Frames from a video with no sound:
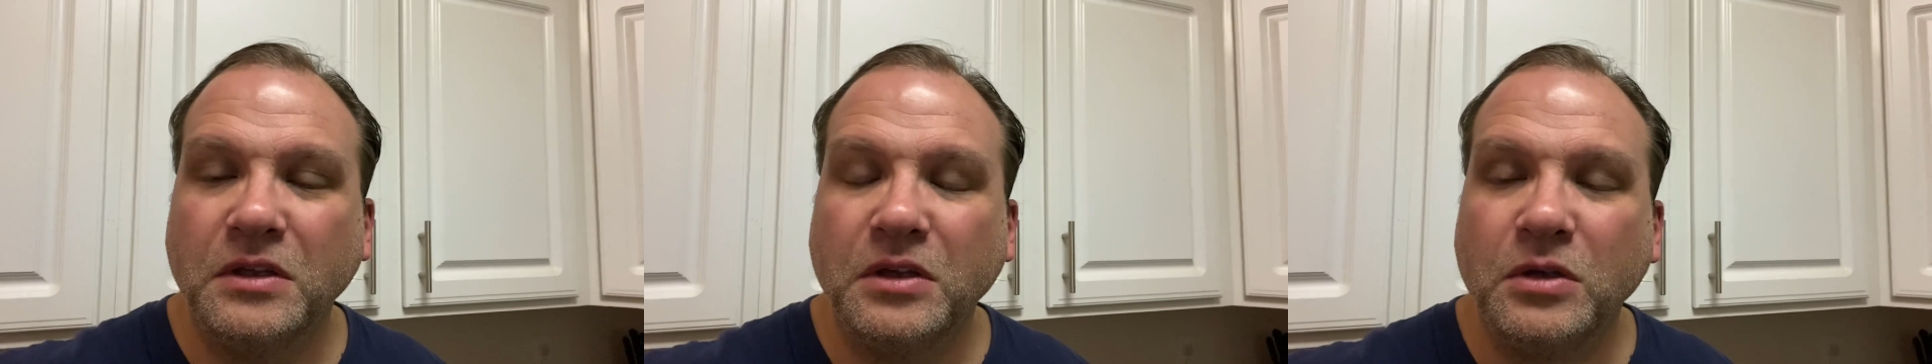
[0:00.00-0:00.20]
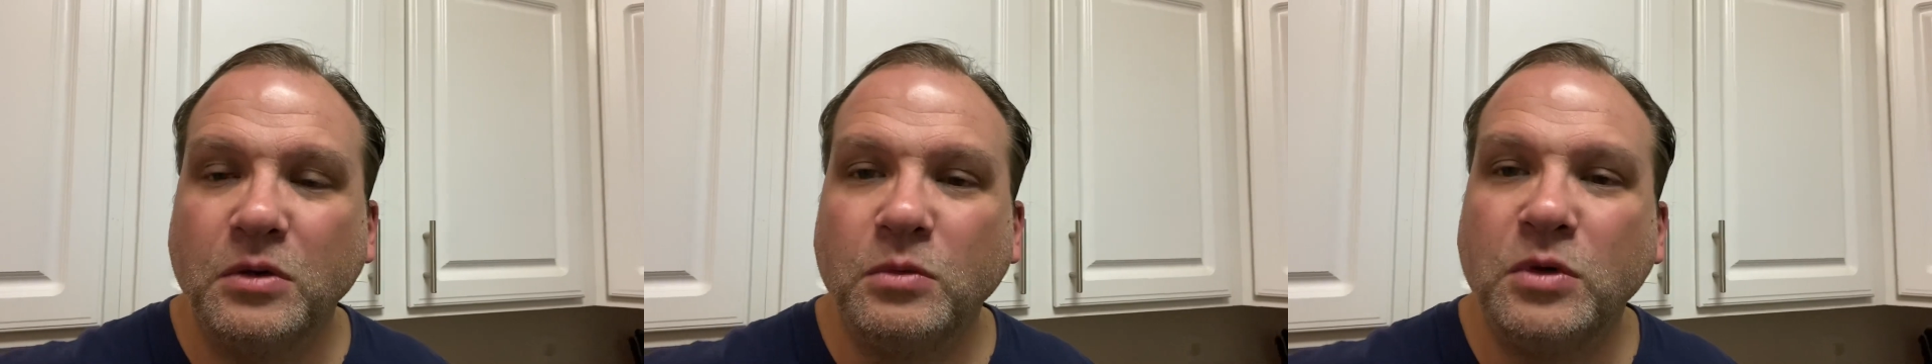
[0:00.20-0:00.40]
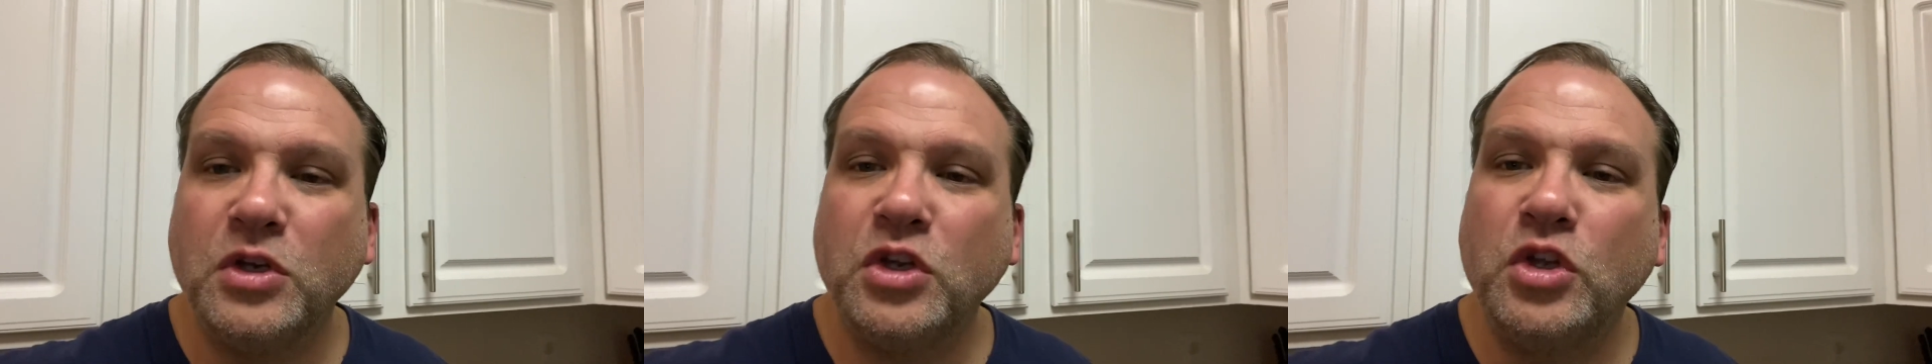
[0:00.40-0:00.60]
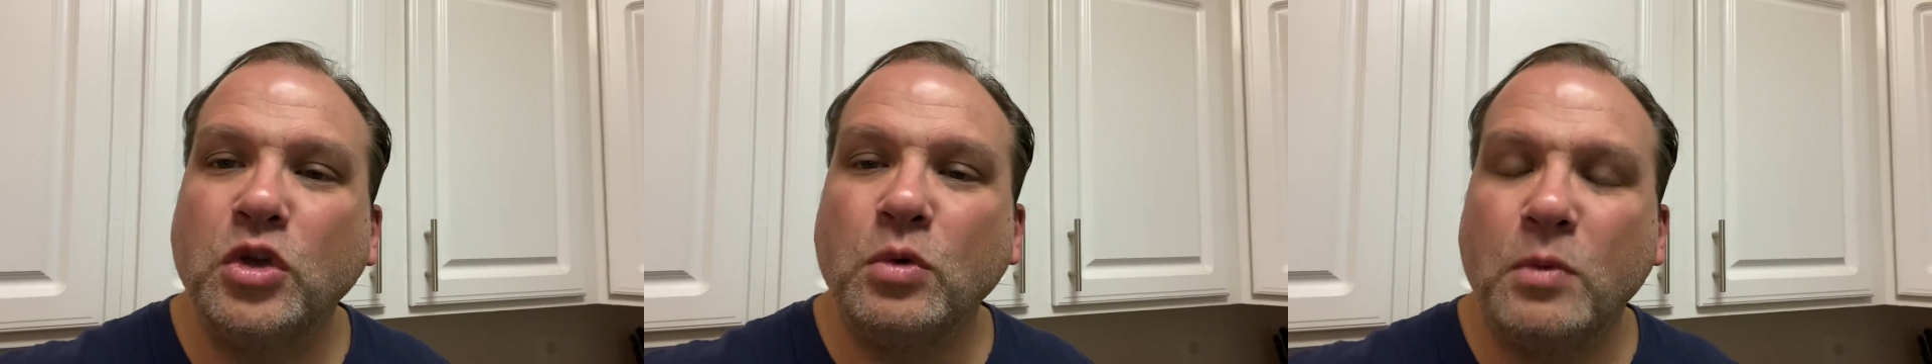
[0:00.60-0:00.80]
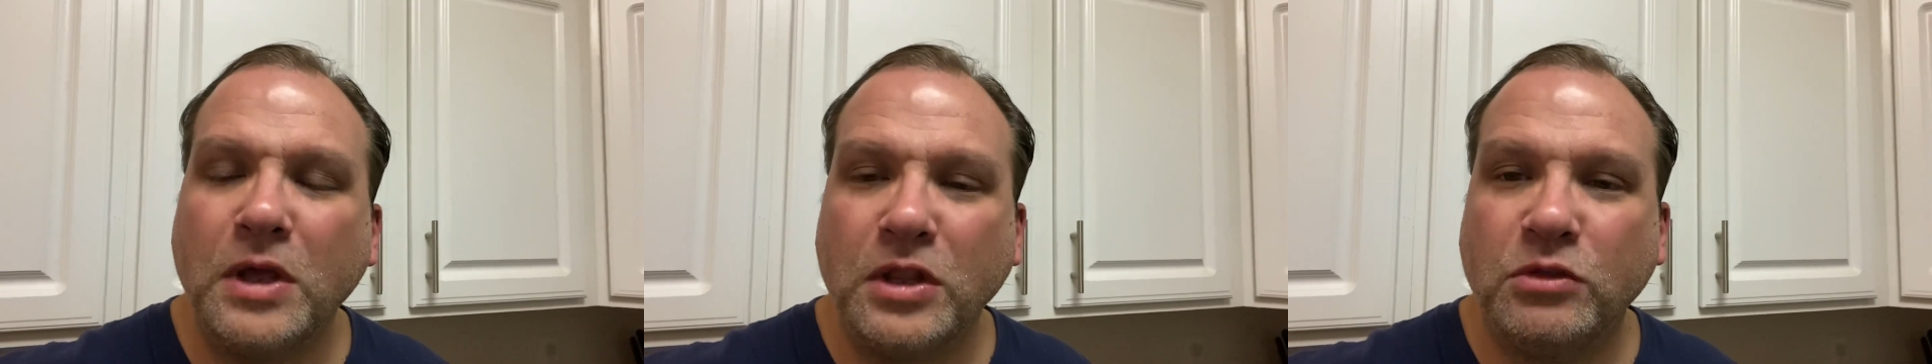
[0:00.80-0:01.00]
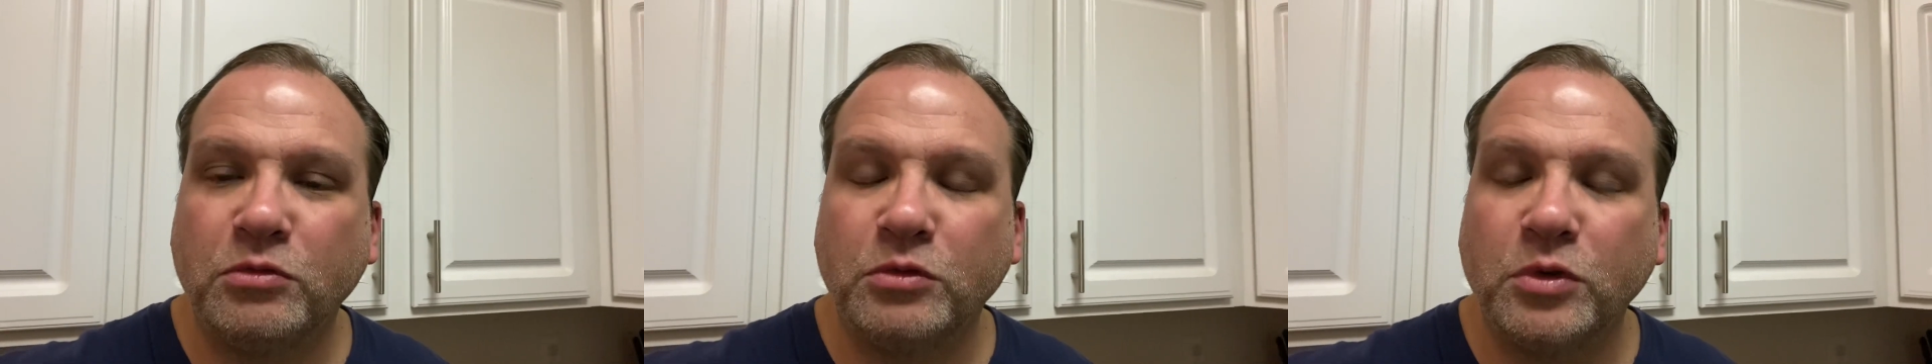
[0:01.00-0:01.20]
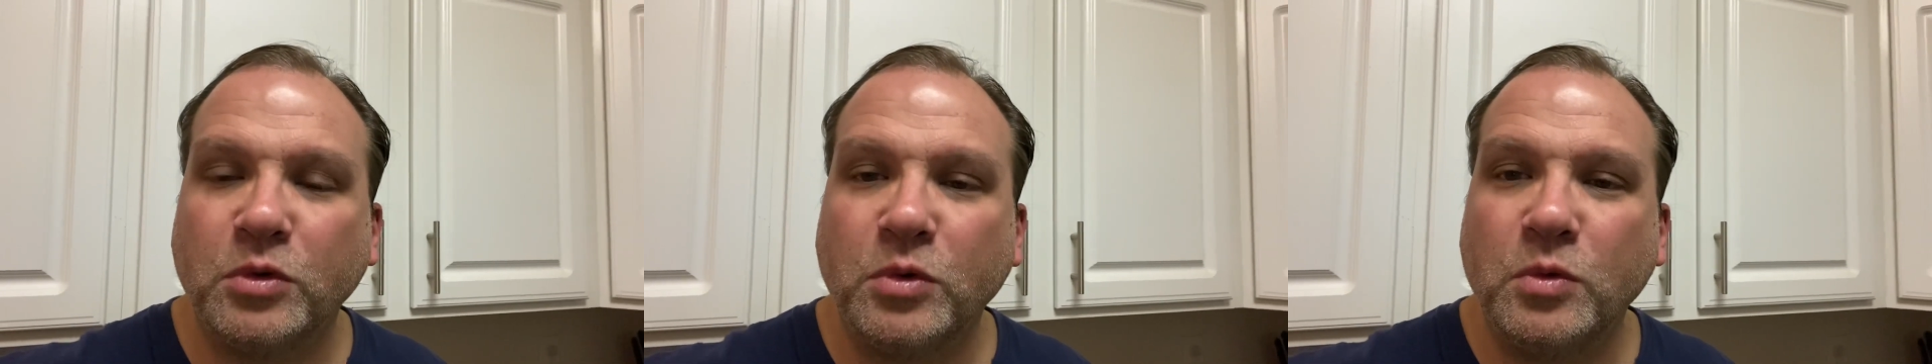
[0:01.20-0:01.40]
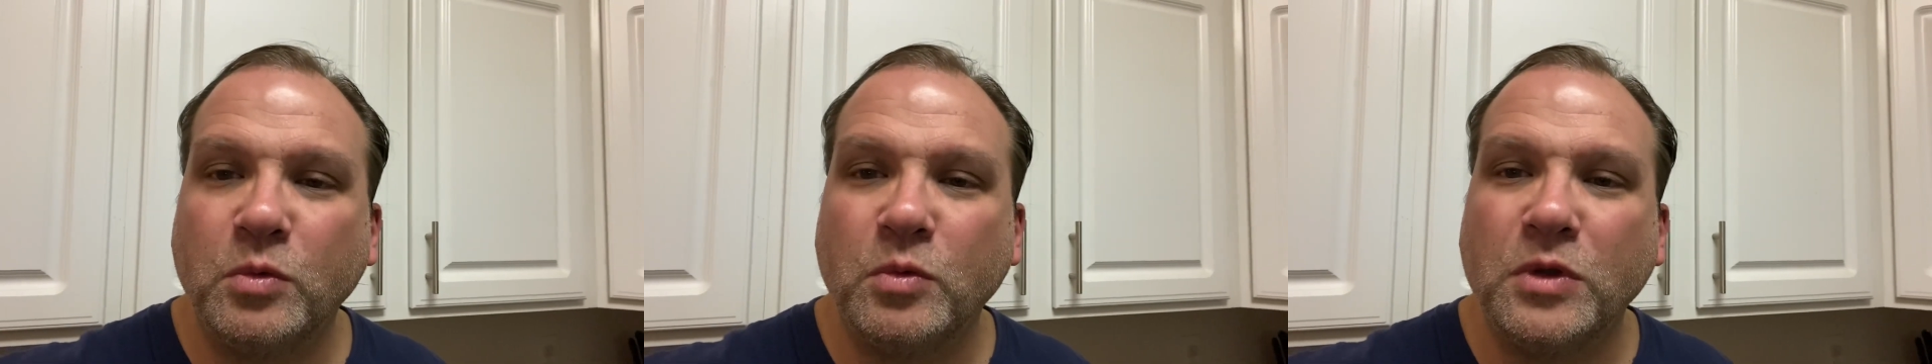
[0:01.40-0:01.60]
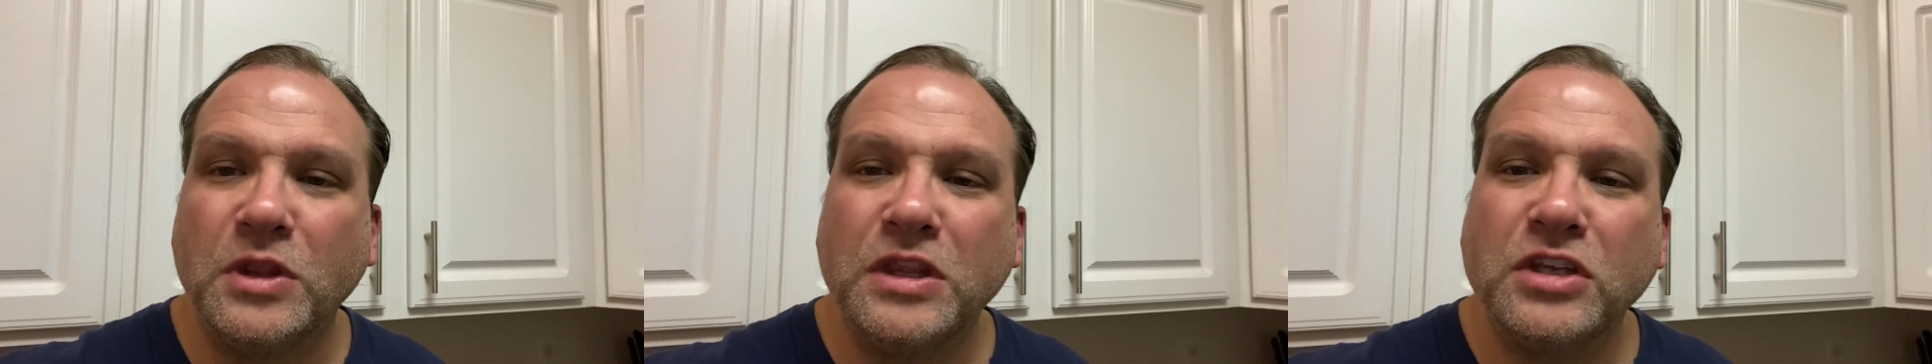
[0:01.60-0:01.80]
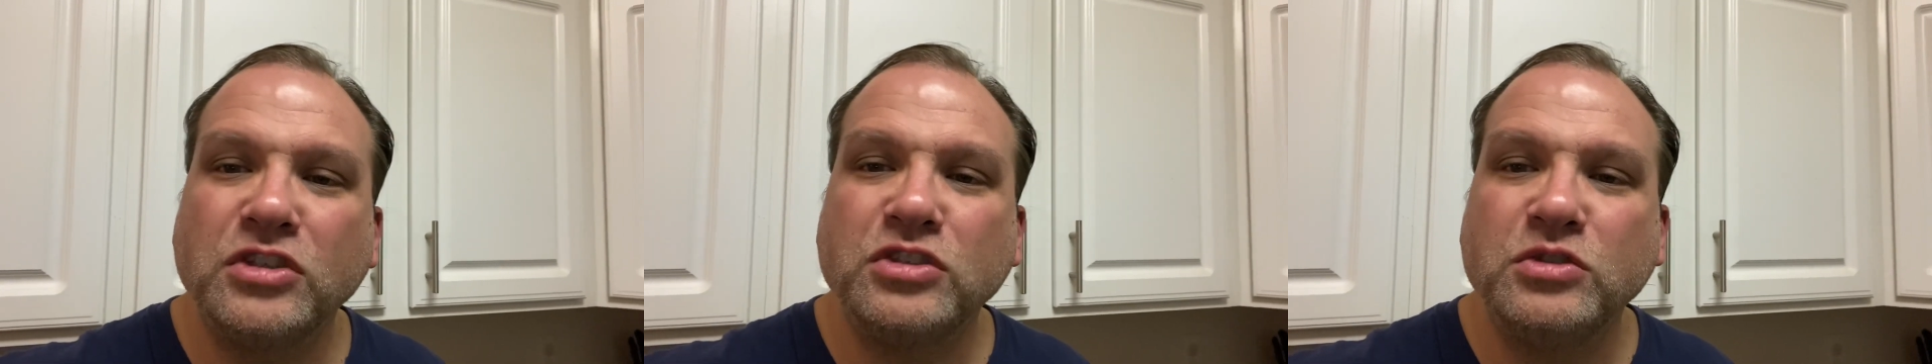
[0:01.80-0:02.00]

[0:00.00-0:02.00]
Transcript: what you went through when this